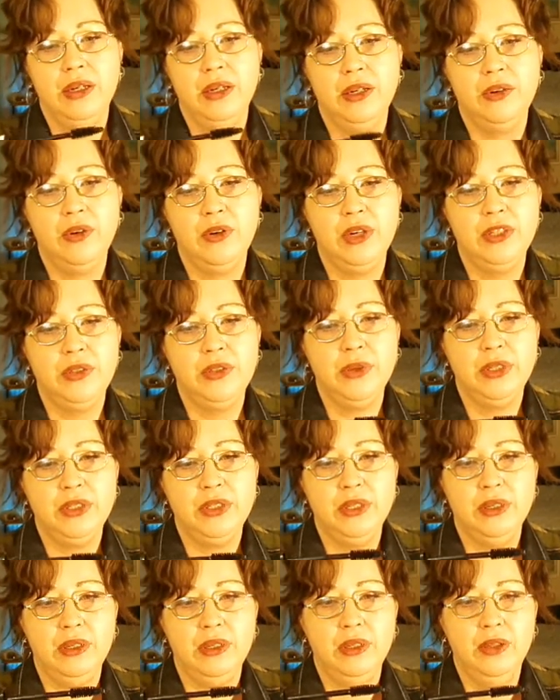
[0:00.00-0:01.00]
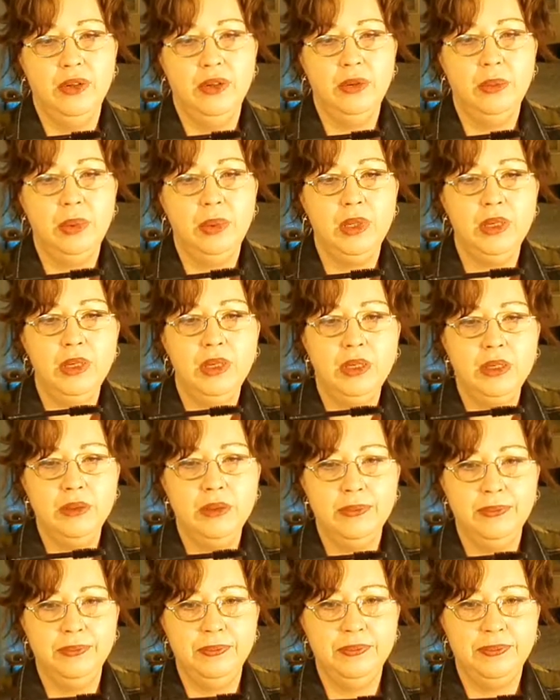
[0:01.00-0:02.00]
it graduates a little bit,
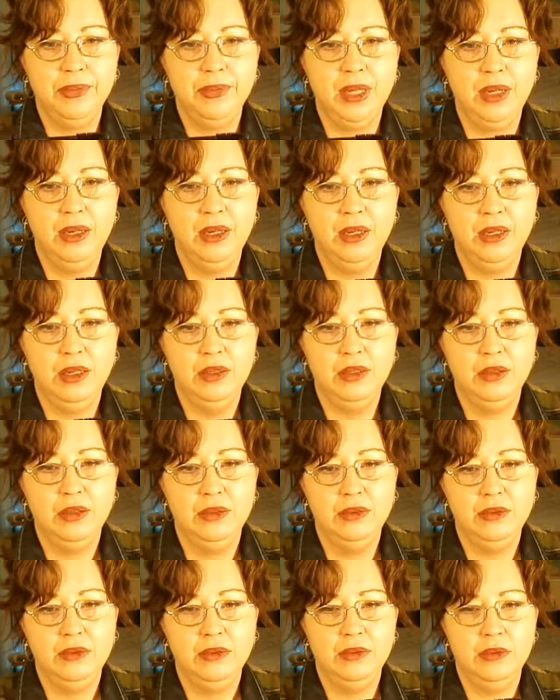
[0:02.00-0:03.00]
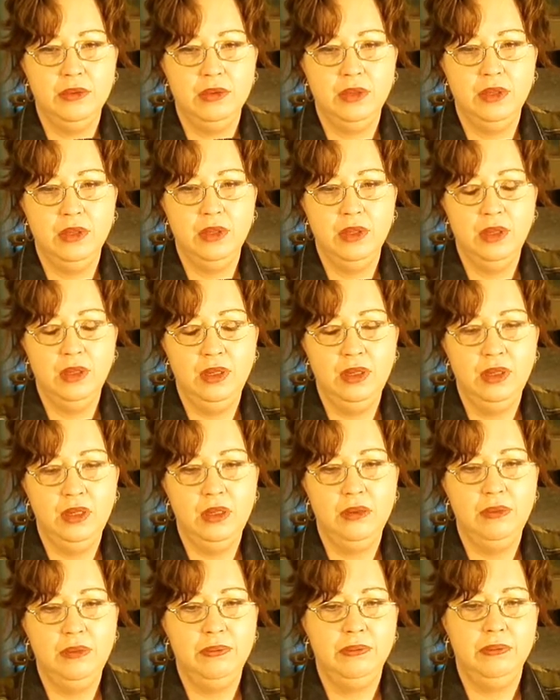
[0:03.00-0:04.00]
and
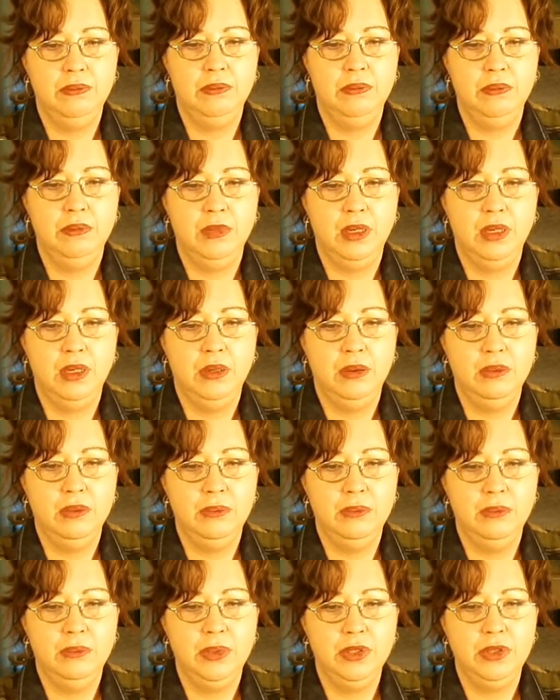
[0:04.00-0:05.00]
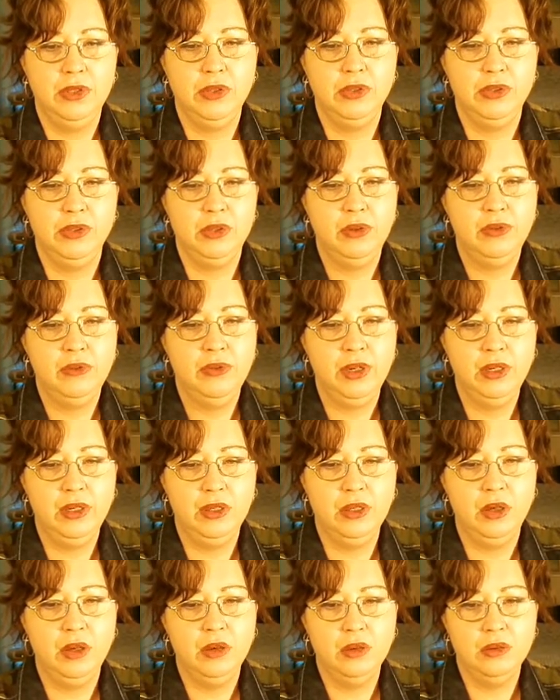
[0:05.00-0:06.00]
the bristles aren't very
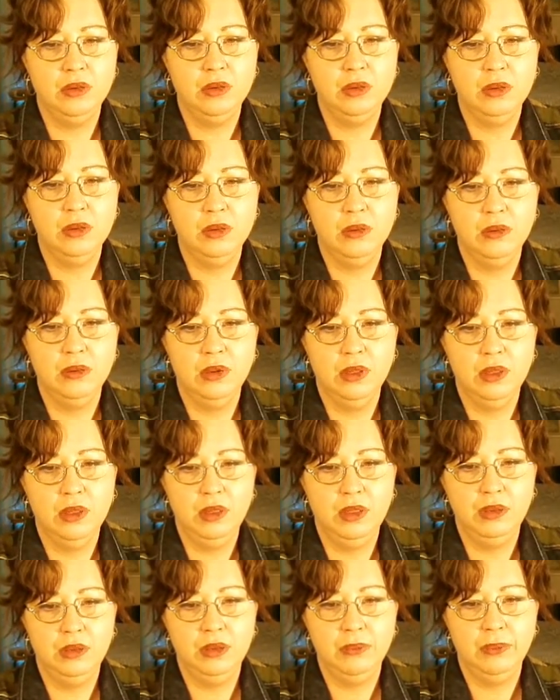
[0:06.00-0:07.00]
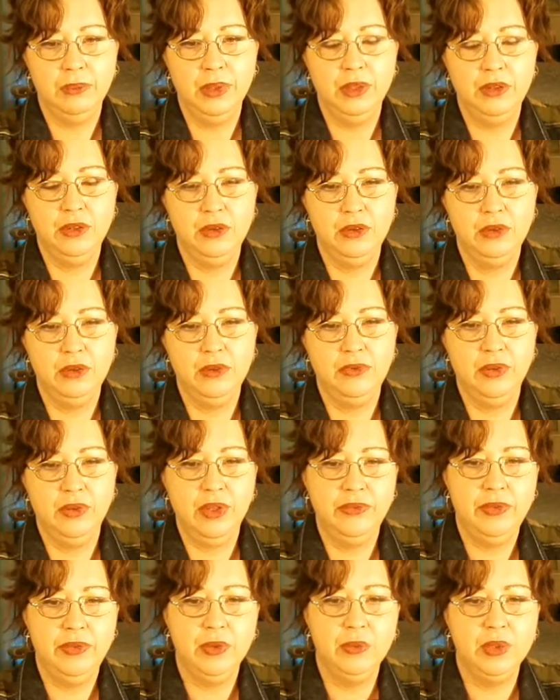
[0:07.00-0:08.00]
long, but they're the
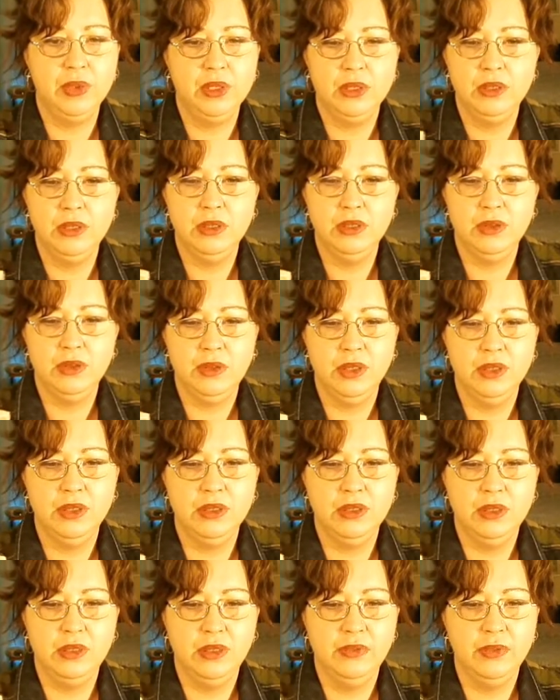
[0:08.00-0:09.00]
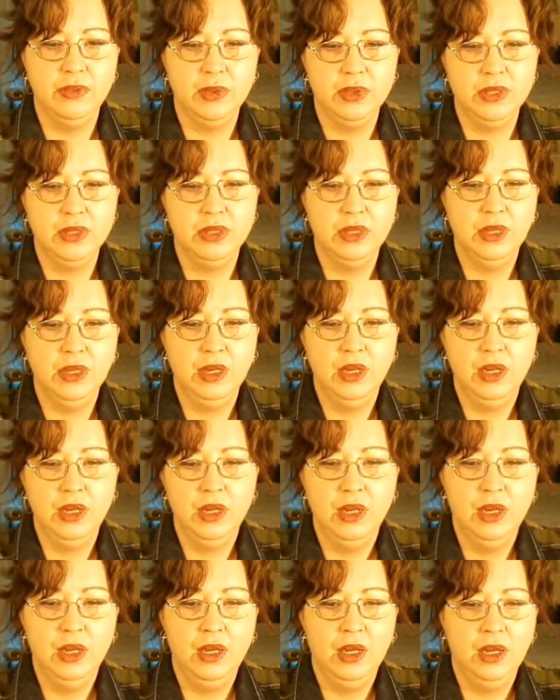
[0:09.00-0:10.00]
fluffy ones, they're not the stiff ones,
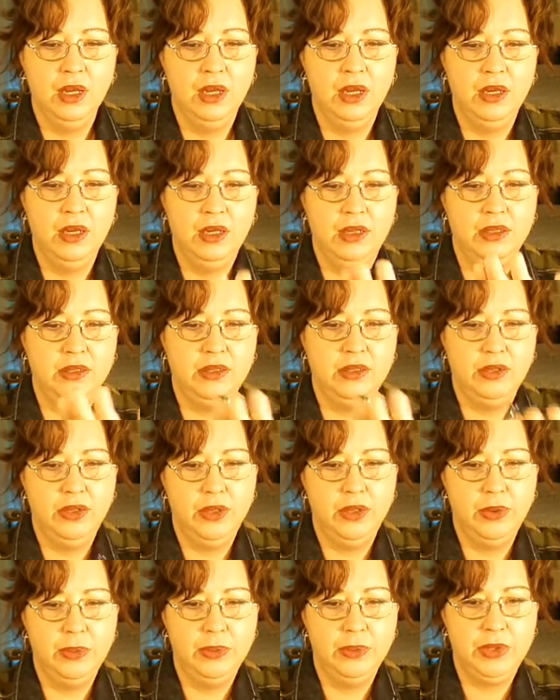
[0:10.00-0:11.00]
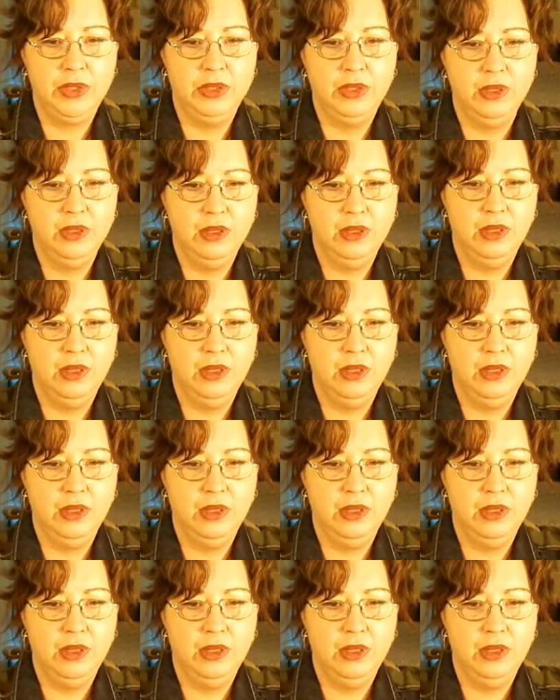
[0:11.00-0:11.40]
and it slopes.